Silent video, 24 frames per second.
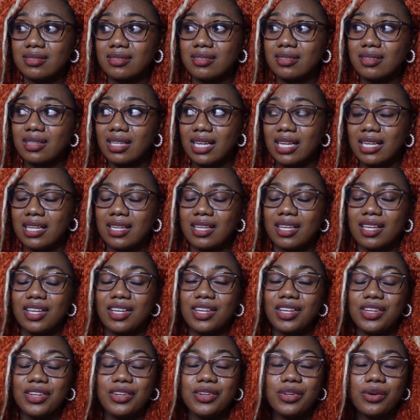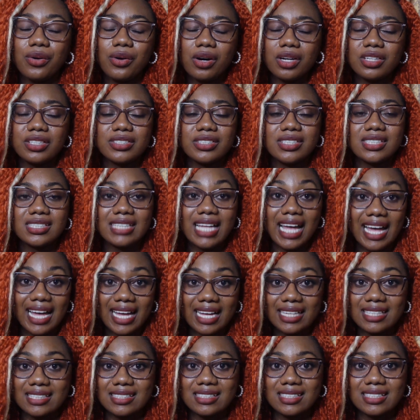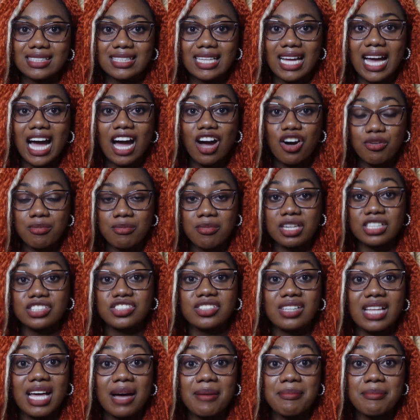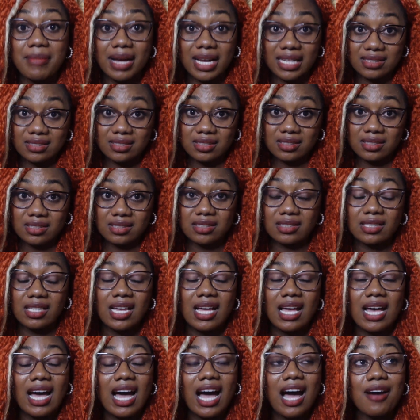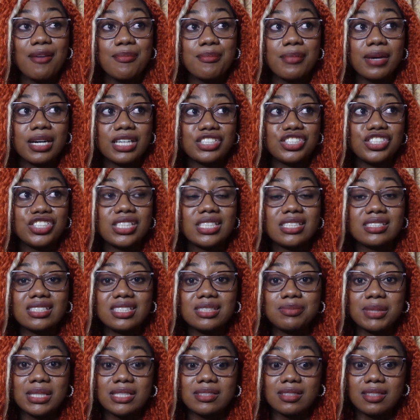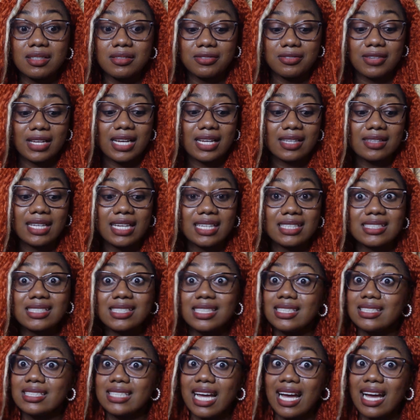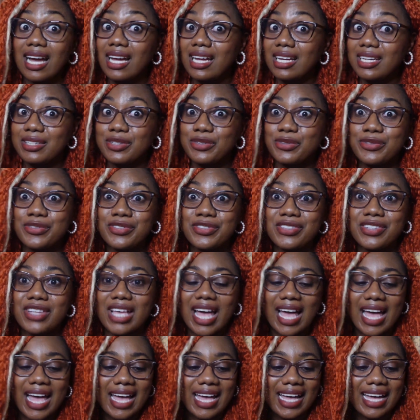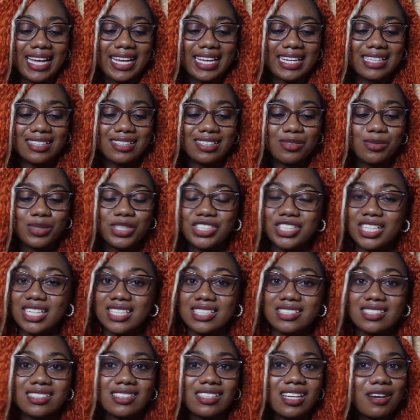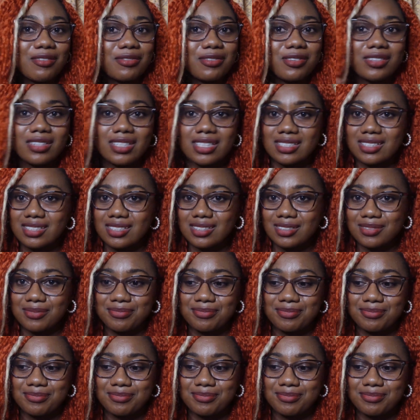Like, you don't understand how much that matters, how much she can speak to the fact that St. Ives and witch hazel, not for us.